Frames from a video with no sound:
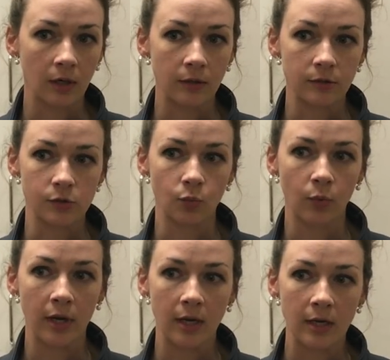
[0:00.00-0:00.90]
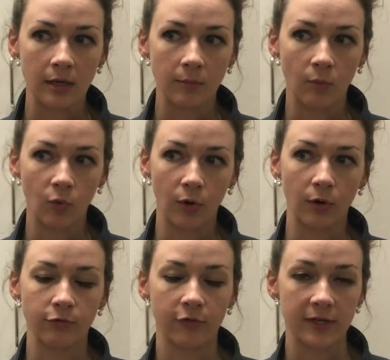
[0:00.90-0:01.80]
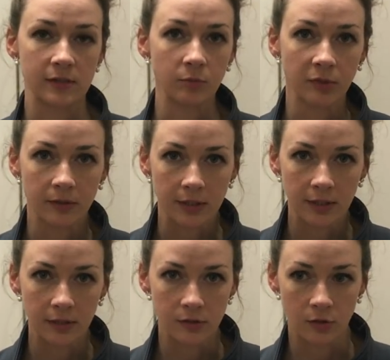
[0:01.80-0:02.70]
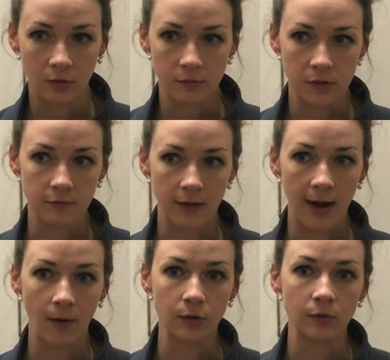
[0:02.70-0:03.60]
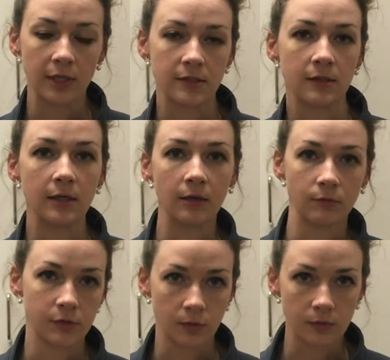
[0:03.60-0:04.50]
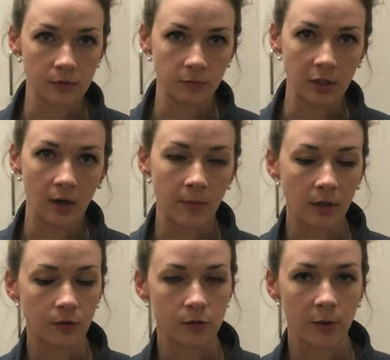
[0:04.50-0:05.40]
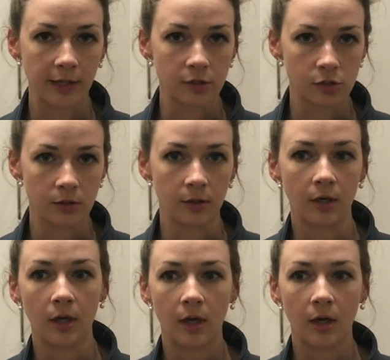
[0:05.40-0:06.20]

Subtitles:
There's way more flexibility in terms of how you get to the end result of becoming a nurse practitioner.